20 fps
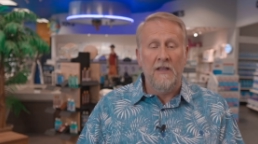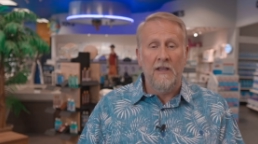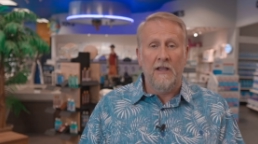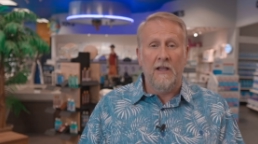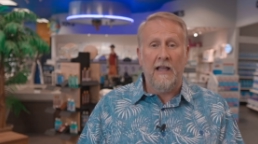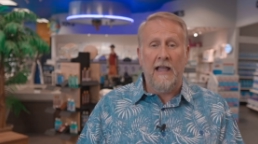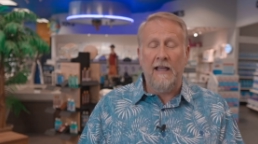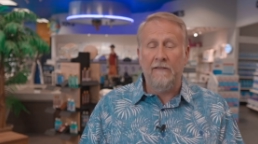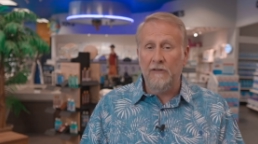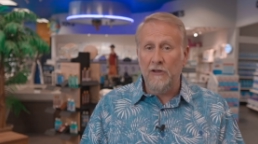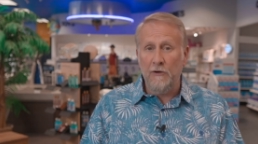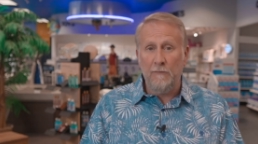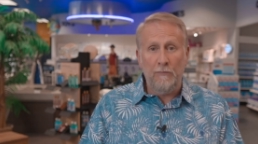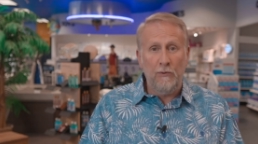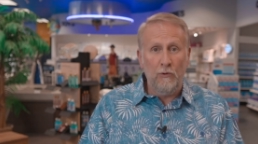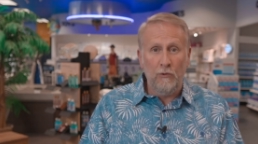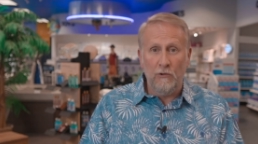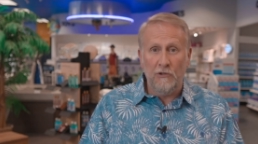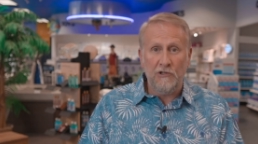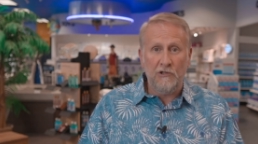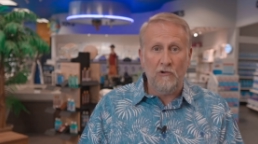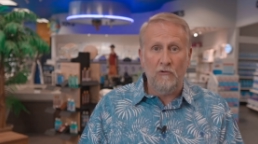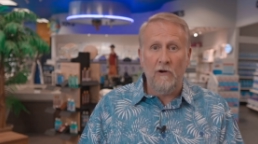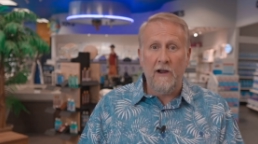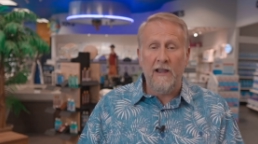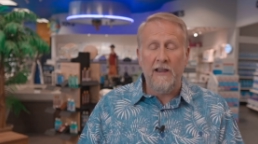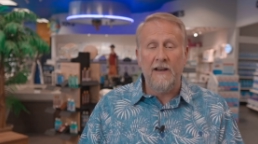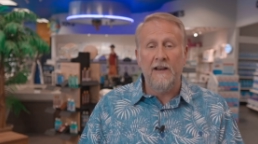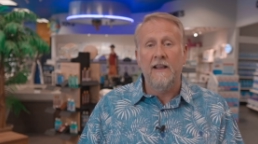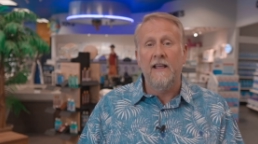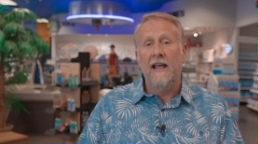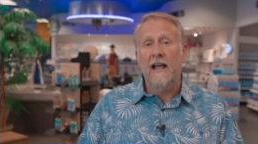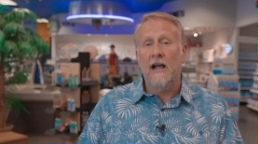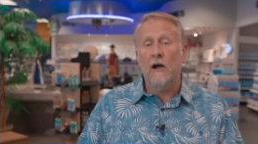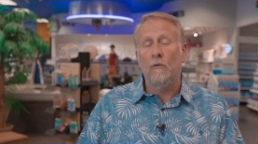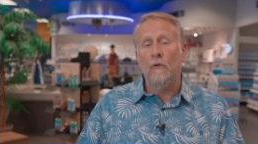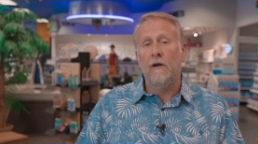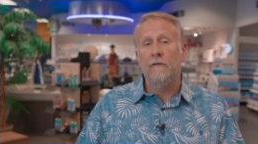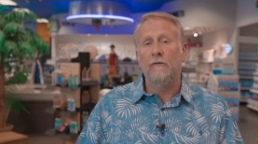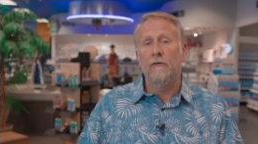Having a pool is great.
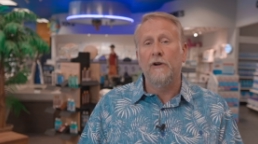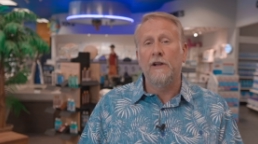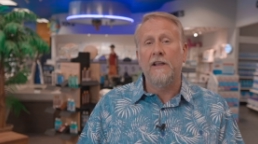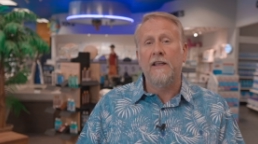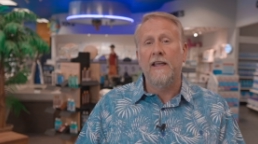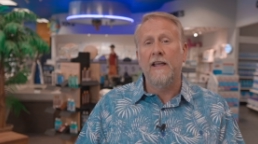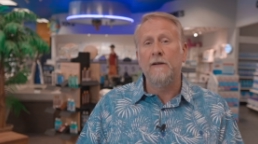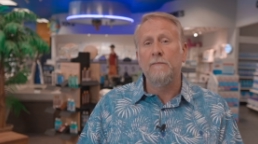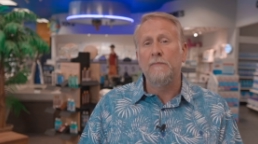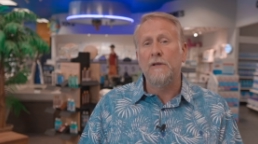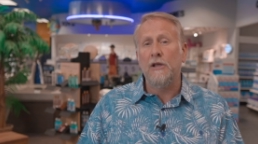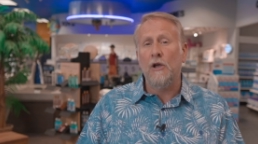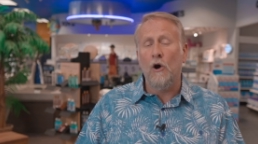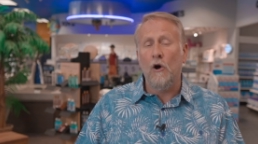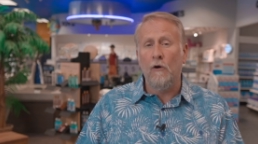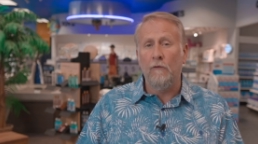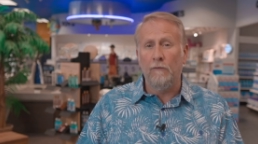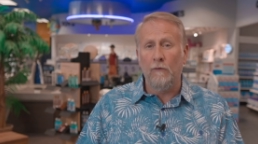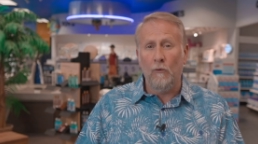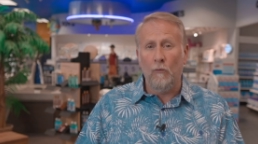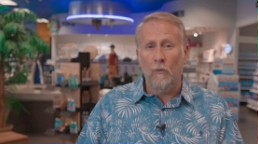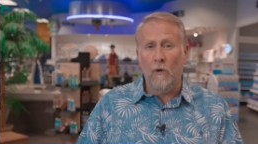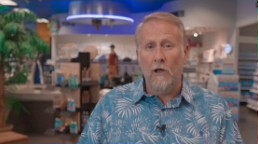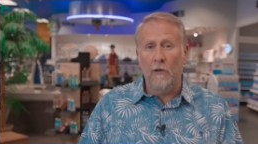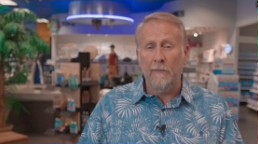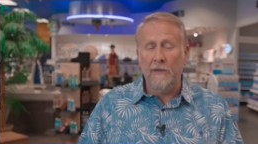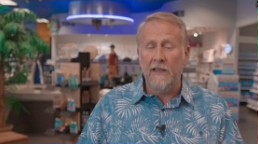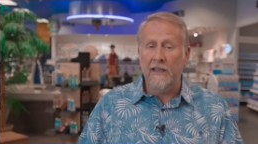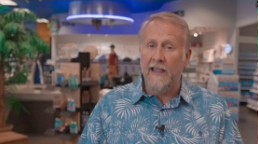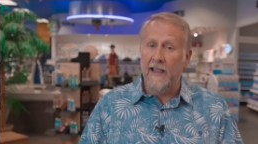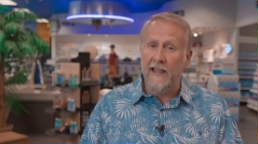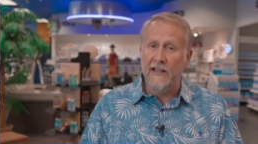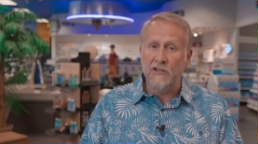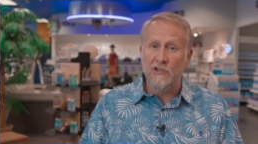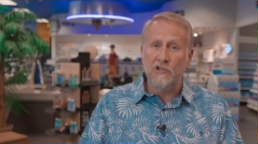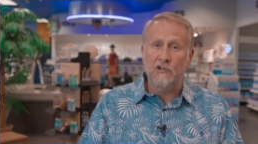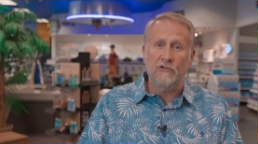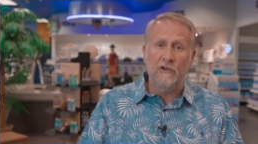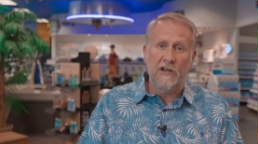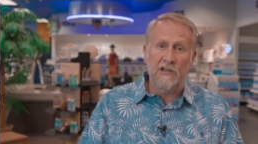However, it can be overwhelming and
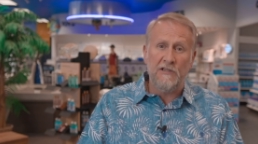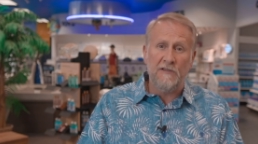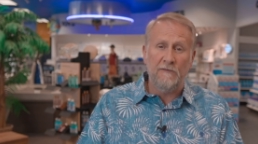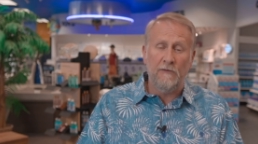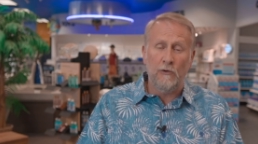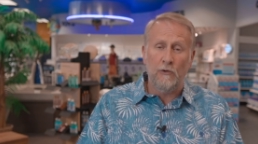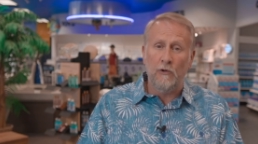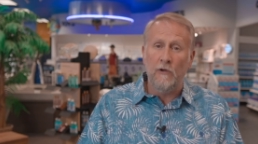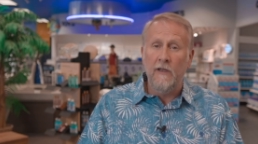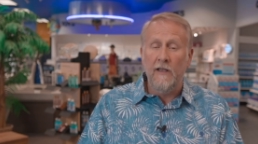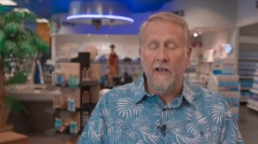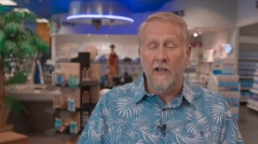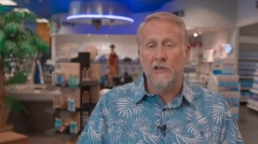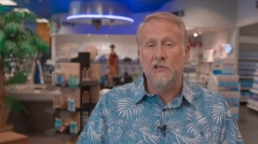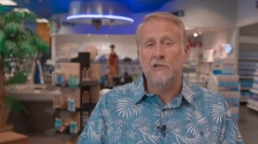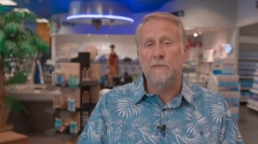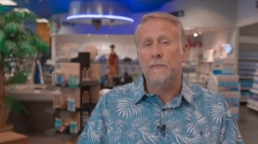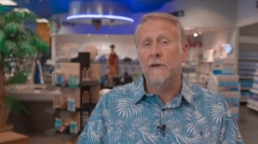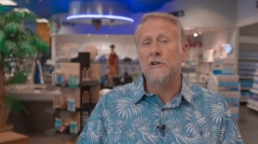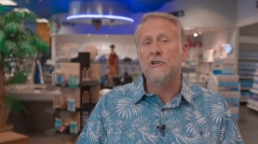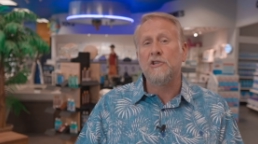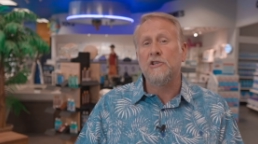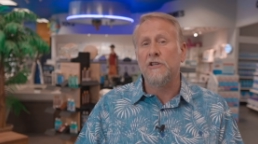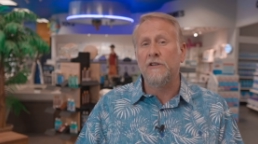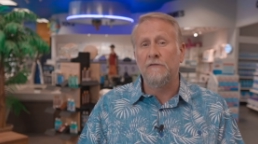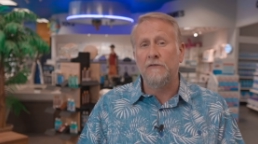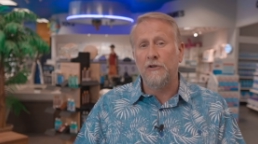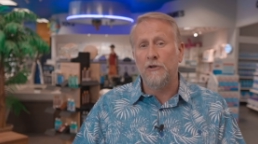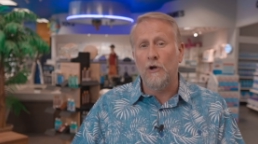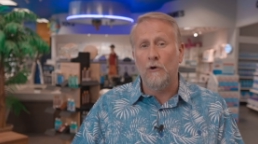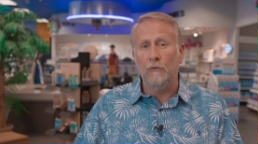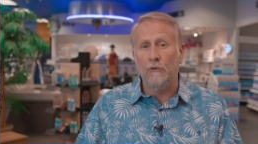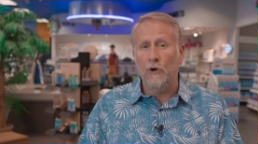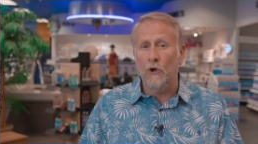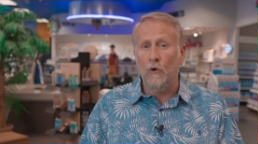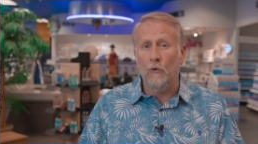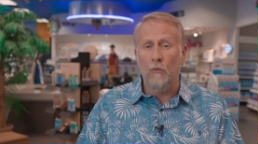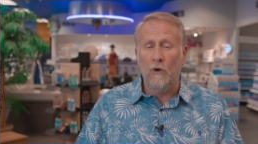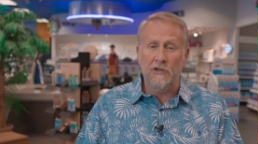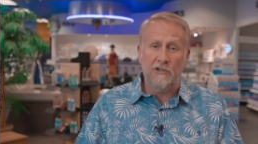stressful, especially if you don't
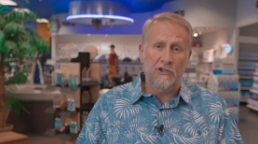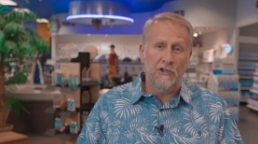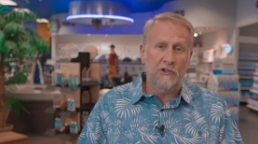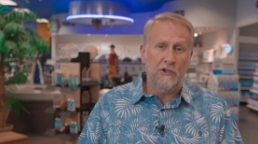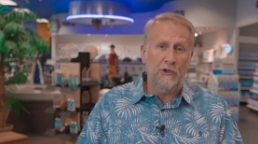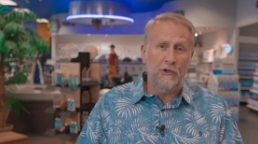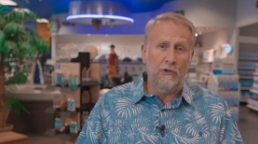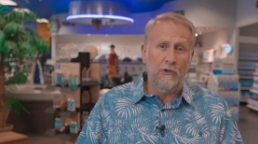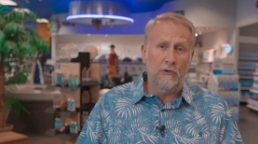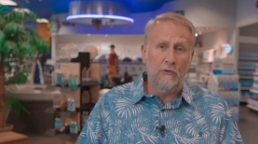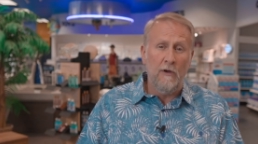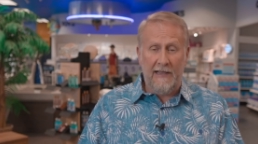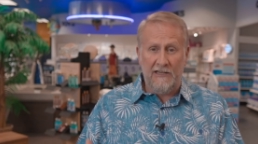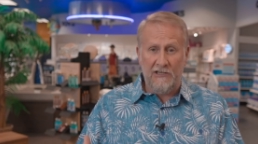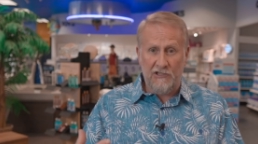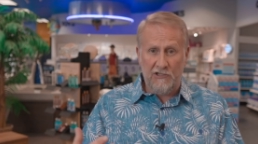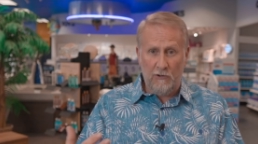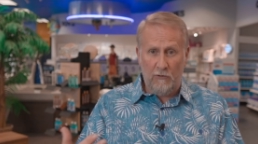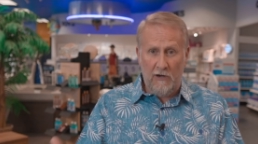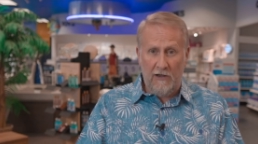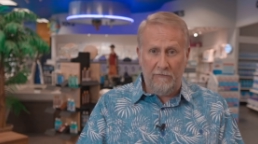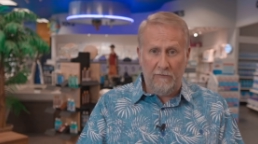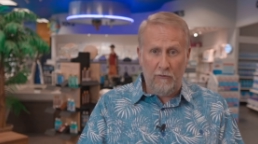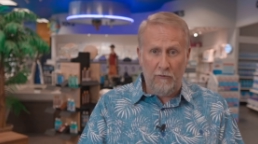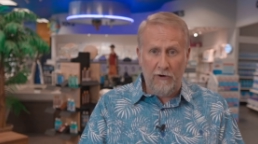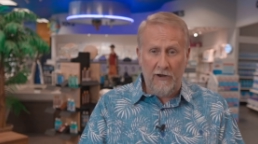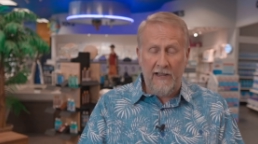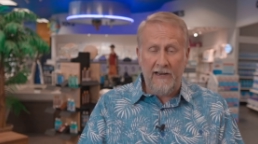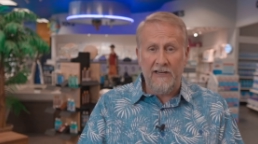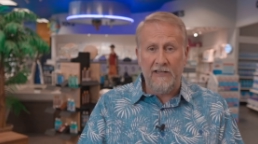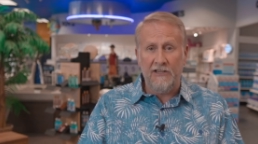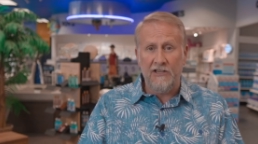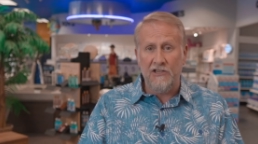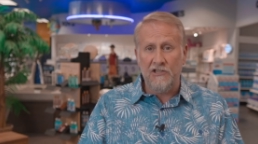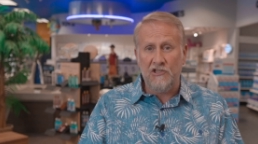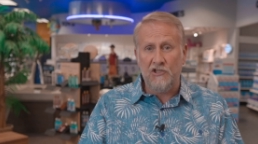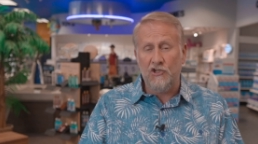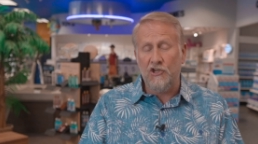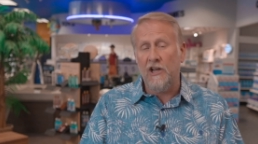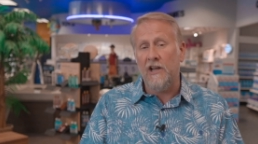know what to do. And so I've created
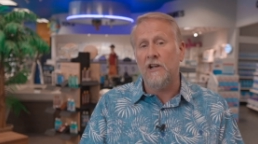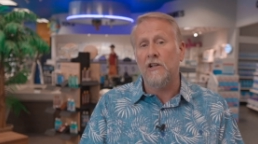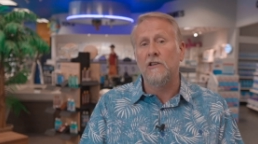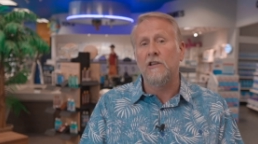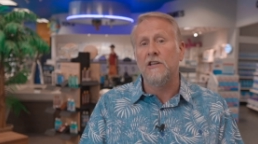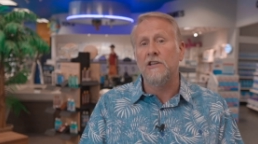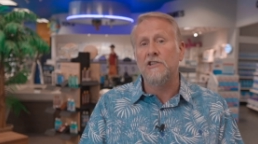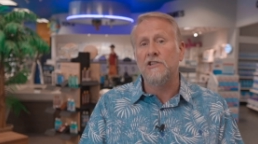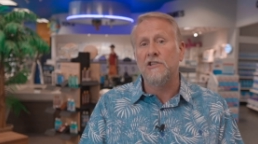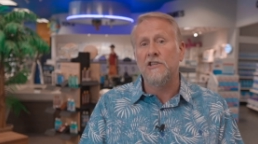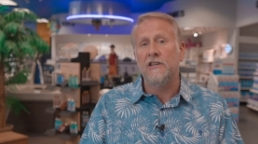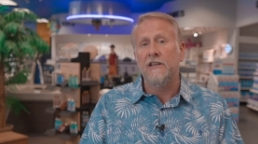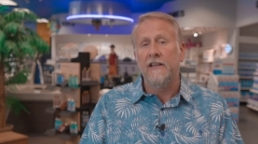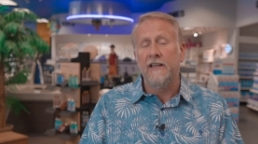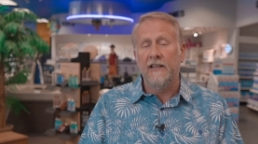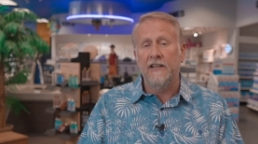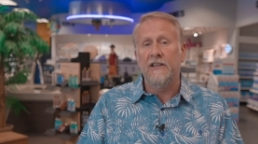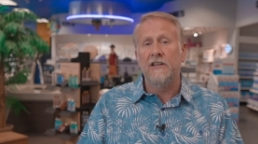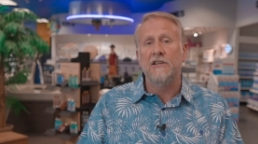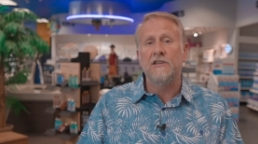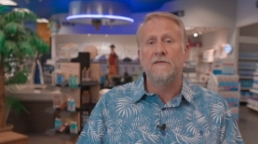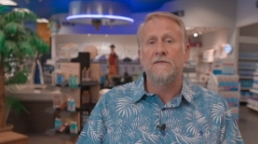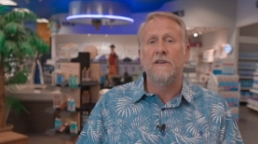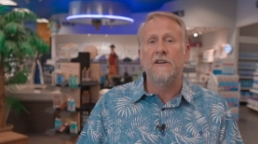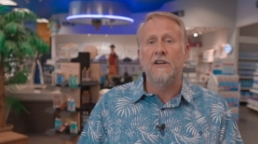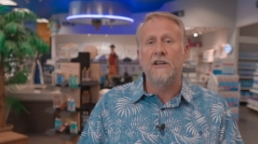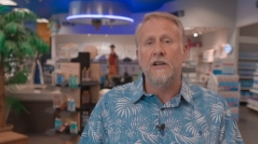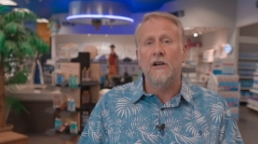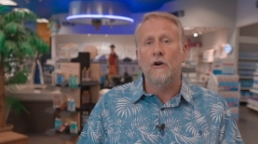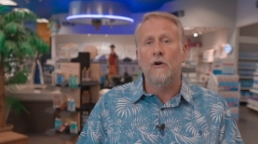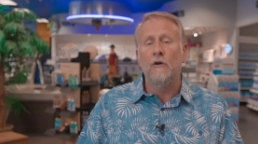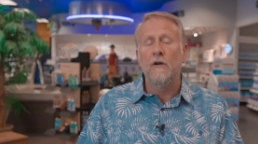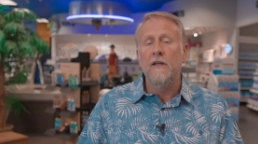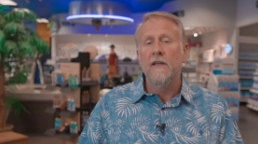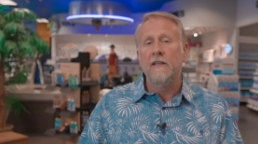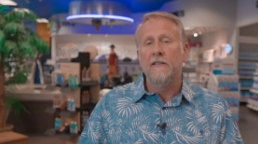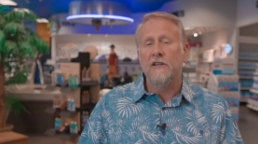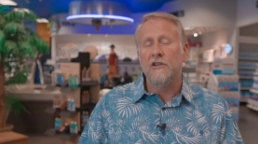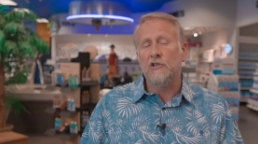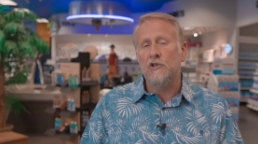this checklist in this video
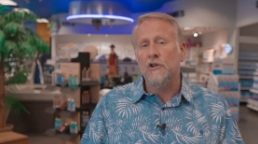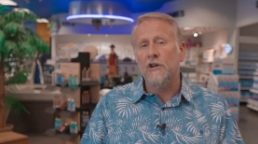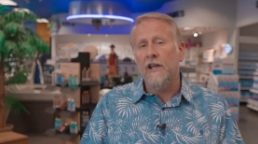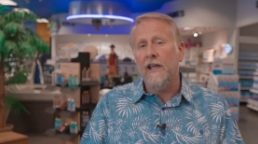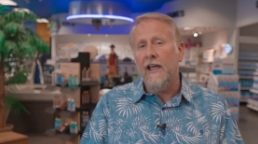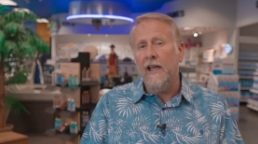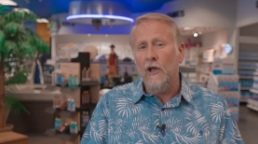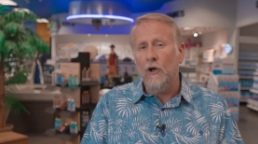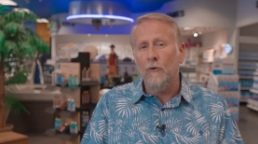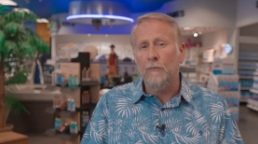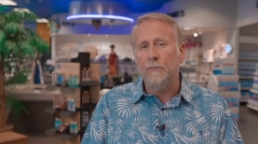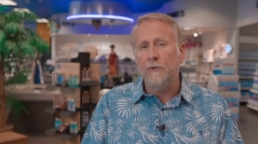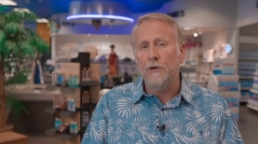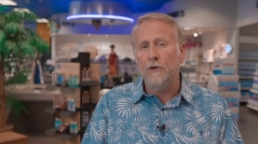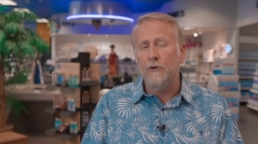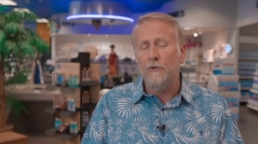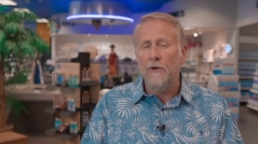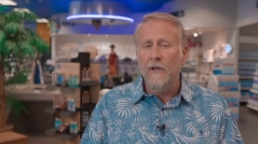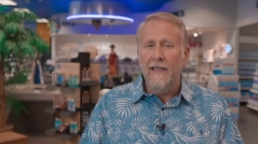that's going to help you.